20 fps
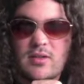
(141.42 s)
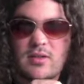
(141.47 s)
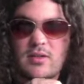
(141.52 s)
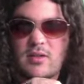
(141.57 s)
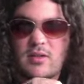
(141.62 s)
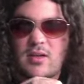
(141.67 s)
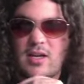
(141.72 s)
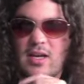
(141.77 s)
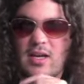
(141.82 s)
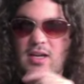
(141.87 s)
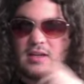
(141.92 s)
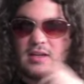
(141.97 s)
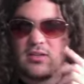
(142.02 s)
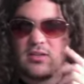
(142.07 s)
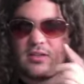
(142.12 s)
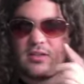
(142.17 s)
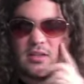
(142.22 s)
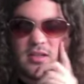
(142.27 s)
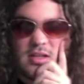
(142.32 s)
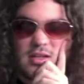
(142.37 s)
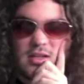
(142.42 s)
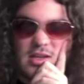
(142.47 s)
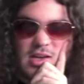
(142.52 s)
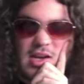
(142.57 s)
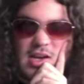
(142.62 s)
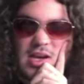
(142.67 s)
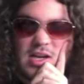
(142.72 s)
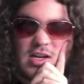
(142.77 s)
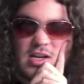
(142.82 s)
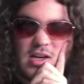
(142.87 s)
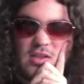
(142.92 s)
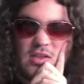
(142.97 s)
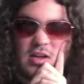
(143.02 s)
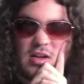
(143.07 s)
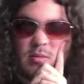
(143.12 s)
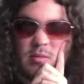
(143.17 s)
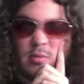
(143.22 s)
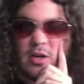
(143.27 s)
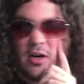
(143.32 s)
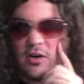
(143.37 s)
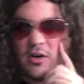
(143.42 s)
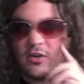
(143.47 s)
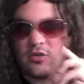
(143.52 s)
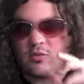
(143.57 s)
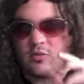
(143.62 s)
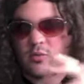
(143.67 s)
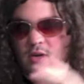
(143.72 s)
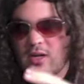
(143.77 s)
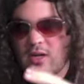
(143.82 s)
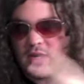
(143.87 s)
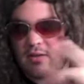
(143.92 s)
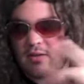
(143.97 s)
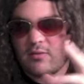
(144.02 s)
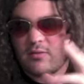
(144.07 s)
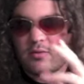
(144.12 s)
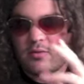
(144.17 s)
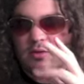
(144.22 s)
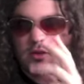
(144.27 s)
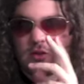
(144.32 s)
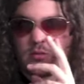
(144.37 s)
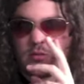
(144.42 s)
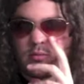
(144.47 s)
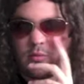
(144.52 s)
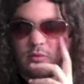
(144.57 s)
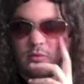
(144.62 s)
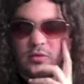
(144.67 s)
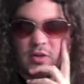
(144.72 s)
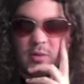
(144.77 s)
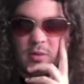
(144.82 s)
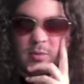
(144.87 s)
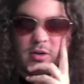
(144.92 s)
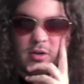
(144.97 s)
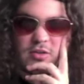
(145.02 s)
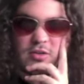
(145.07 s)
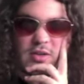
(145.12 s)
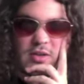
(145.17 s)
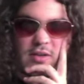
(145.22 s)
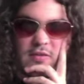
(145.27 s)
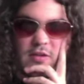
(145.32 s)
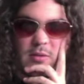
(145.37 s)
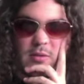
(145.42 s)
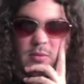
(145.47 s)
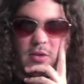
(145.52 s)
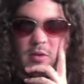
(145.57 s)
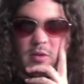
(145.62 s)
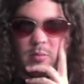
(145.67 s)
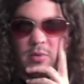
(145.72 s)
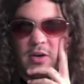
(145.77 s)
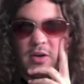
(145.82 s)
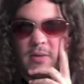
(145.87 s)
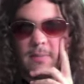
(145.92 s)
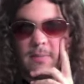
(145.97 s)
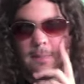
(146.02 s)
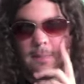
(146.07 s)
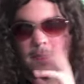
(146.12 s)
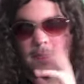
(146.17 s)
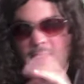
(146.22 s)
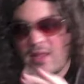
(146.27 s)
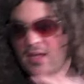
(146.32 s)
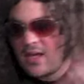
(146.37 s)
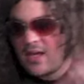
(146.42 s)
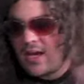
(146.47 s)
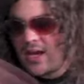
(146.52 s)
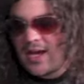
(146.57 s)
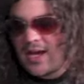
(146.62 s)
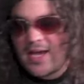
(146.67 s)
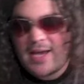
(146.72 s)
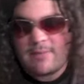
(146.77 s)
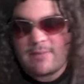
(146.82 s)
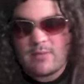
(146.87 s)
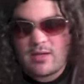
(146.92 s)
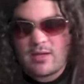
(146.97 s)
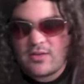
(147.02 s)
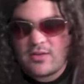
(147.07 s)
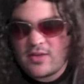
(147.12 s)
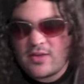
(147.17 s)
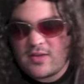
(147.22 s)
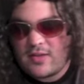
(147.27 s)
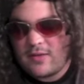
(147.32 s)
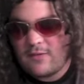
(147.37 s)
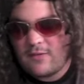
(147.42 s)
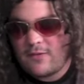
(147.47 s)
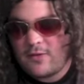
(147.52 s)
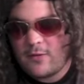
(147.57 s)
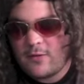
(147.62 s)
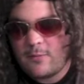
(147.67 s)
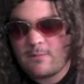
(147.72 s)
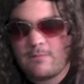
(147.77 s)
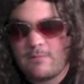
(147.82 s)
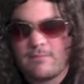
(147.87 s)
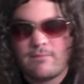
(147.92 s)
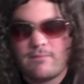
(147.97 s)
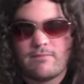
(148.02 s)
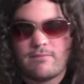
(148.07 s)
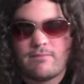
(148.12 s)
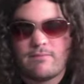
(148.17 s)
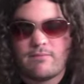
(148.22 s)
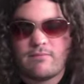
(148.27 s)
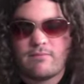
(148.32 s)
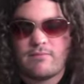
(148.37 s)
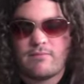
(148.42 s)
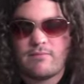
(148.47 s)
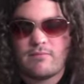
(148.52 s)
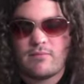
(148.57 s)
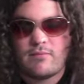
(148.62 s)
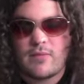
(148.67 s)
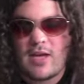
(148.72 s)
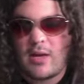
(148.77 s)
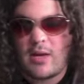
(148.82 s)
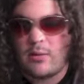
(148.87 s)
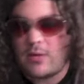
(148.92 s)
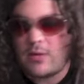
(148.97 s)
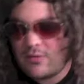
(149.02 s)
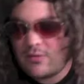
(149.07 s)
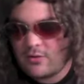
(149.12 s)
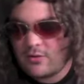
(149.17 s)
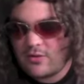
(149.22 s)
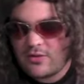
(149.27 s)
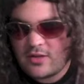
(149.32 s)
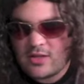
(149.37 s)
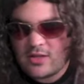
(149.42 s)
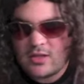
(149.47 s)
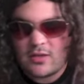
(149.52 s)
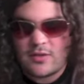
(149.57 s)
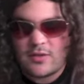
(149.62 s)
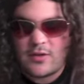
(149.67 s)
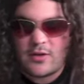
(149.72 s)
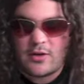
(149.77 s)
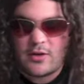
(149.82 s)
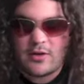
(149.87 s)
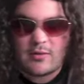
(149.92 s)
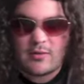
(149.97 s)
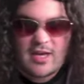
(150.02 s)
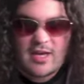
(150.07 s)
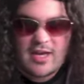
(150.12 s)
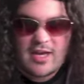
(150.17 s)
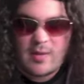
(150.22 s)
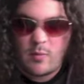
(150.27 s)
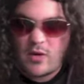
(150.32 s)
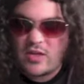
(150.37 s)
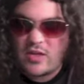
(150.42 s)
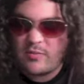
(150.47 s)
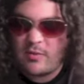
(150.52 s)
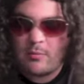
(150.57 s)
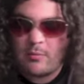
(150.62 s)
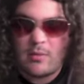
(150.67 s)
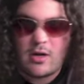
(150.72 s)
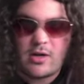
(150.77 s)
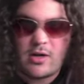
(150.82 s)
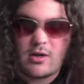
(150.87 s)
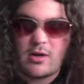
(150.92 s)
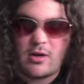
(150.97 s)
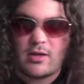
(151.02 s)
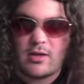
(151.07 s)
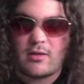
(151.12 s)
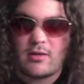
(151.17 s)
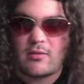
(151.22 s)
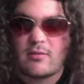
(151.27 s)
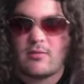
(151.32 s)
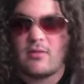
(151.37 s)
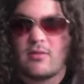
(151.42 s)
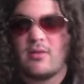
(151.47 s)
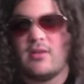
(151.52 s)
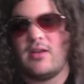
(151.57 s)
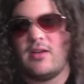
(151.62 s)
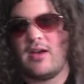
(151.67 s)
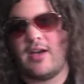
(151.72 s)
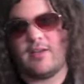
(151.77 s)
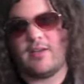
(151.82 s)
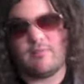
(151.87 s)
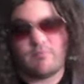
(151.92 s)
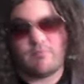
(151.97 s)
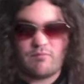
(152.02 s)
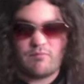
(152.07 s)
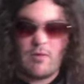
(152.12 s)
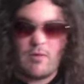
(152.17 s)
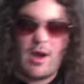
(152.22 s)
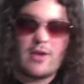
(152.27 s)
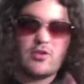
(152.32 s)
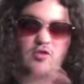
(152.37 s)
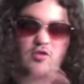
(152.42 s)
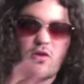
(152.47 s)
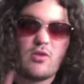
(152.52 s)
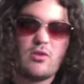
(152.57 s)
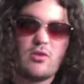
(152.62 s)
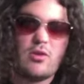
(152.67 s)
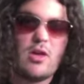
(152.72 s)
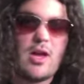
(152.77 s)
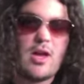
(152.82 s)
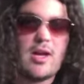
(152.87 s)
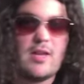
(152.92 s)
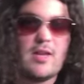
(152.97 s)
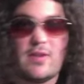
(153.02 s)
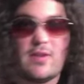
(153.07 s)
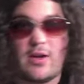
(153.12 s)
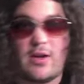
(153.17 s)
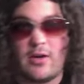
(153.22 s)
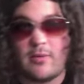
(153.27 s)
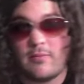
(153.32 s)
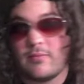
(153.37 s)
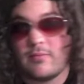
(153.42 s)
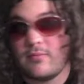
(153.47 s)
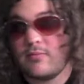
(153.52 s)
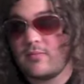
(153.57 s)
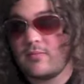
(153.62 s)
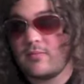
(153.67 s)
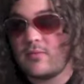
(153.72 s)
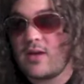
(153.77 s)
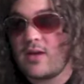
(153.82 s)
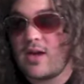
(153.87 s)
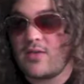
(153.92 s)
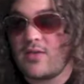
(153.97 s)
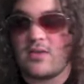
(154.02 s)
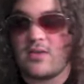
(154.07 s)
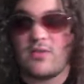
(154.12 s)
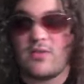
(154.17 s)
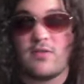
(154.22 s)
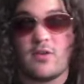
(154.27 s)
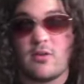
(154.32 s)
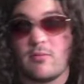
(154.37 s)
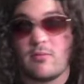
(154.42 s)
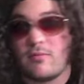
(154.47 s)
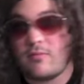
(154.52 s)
Ain't nothing compared to that film though. But I am not seeing that film. I'll never see it in the theater. I ain't waste my money on it. I draw the line at this film.